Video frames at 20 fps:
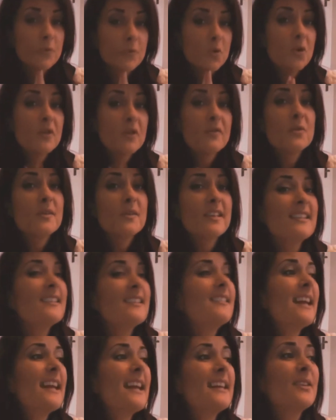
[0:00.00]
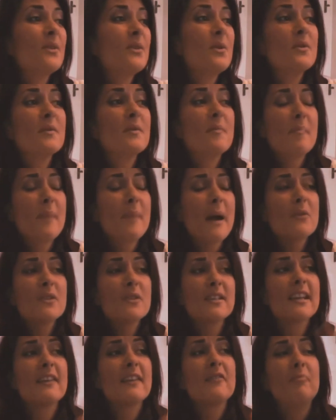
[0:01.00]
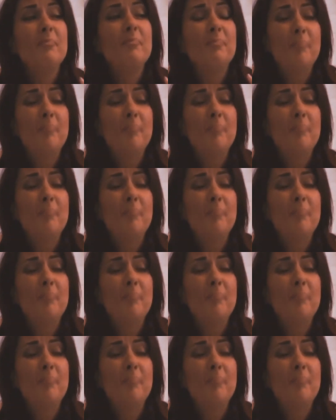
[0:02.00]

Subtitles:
Or if you see a lady who's about to give